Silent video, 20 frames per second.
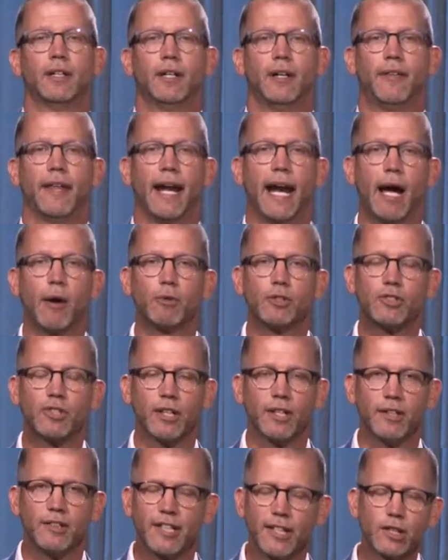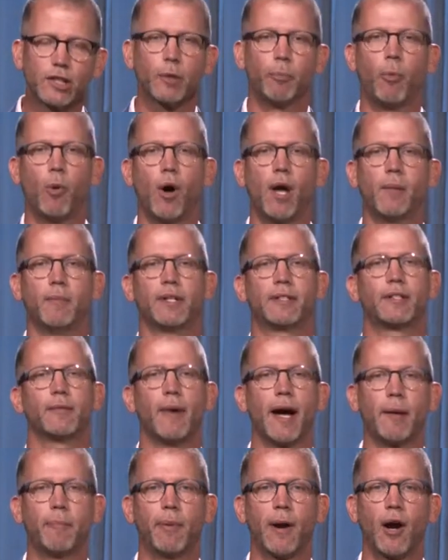that I was a disappointment to
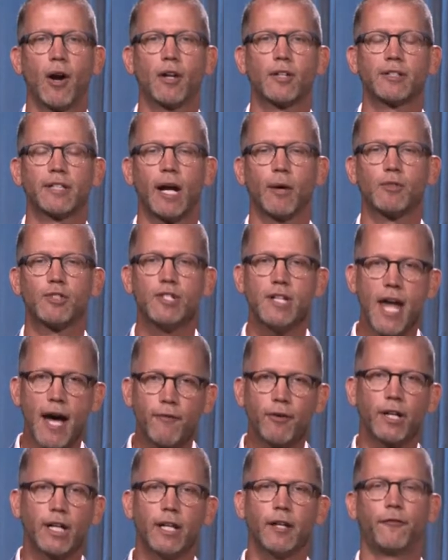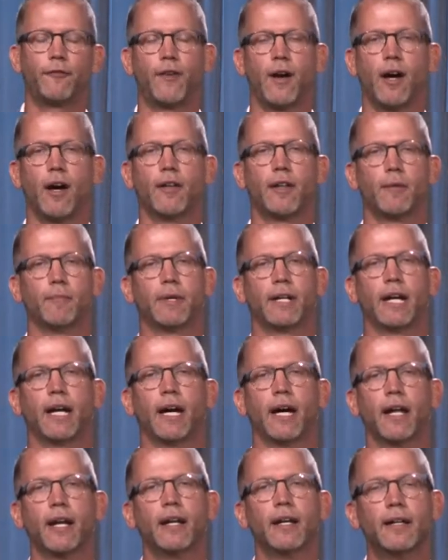my parents and I was never gonna fail them
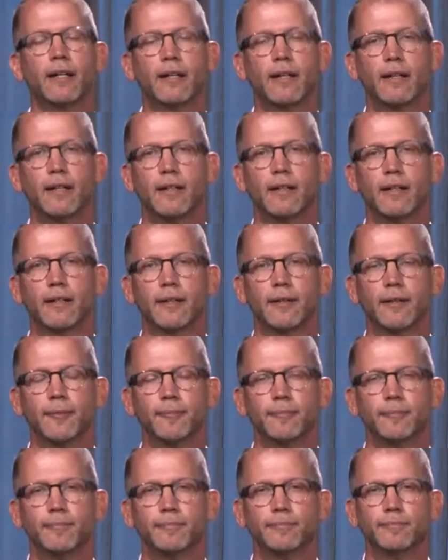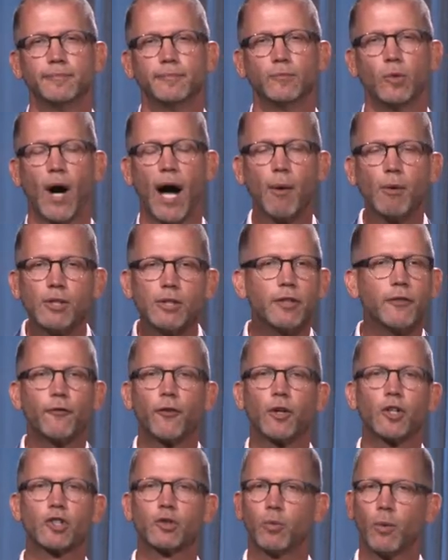again. Well, I was the
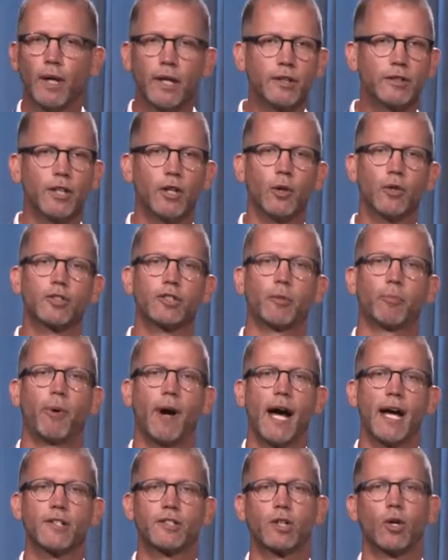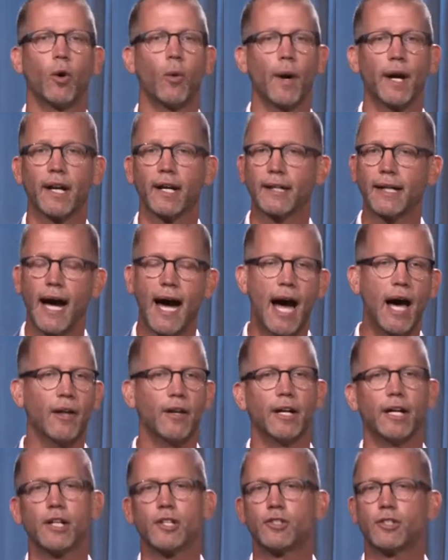first one, to no surprise, to go away to
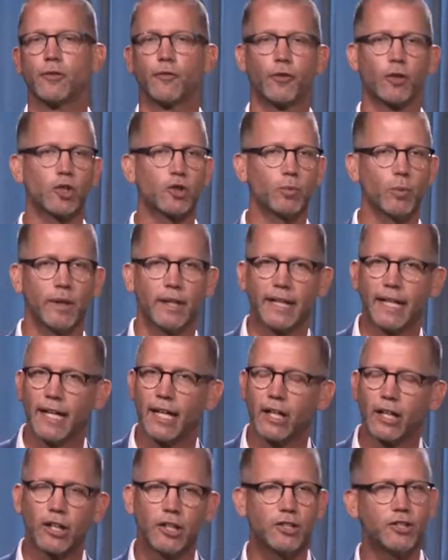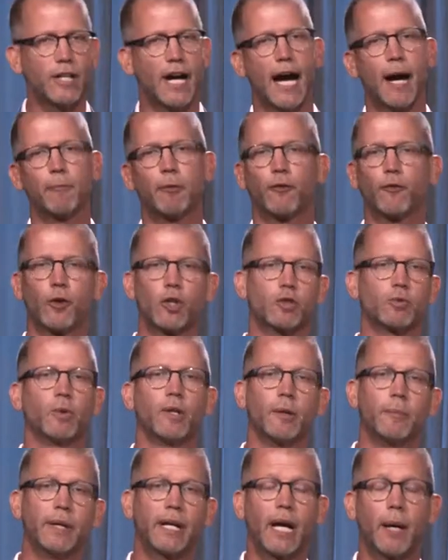college, the first one to get a good job, the first
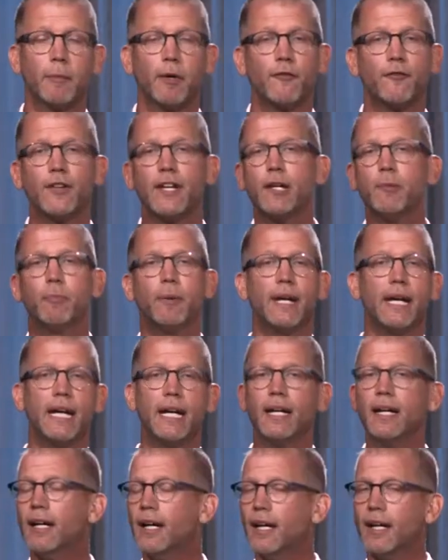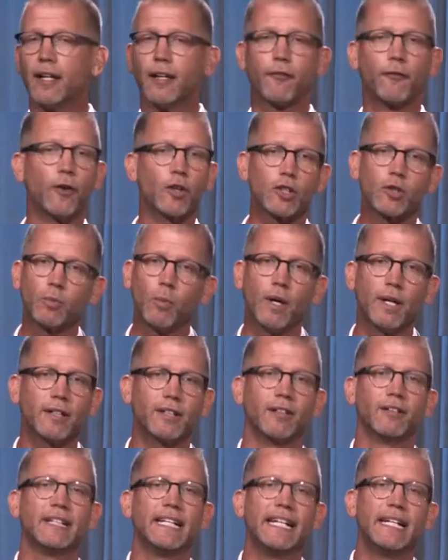one to become a VP, the first one
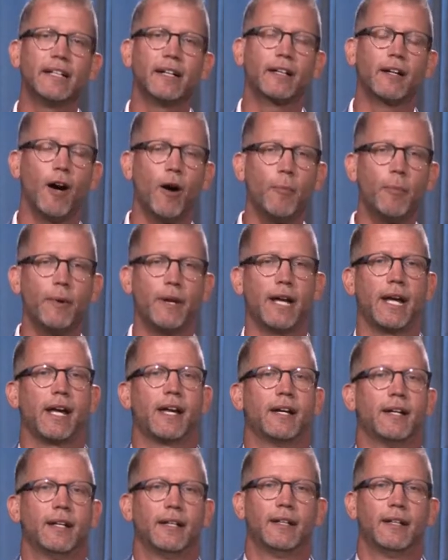to lead a company.